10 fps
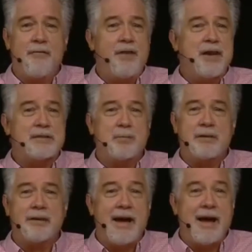Facebook
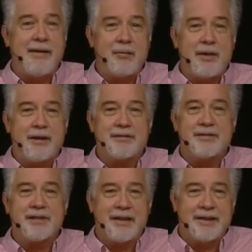Live with our
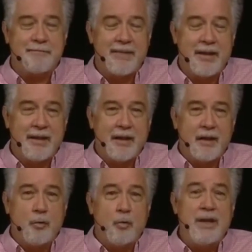study.
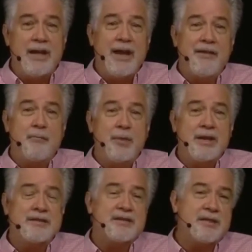We have
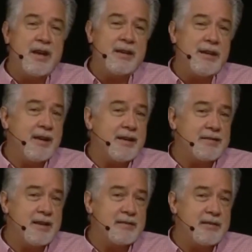been studying, like I
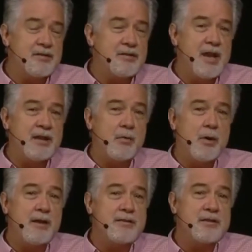said, since
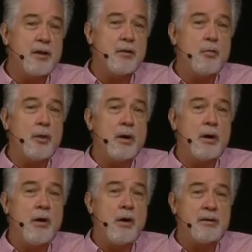January, and so
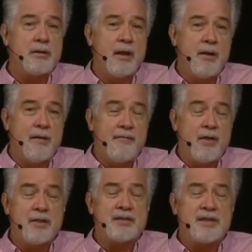we're on
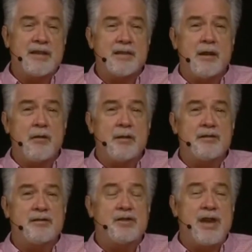1
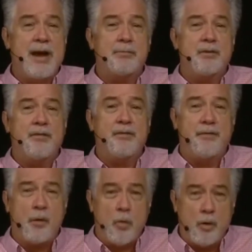Thessalonians chapter
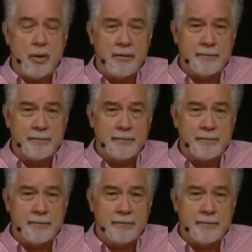4,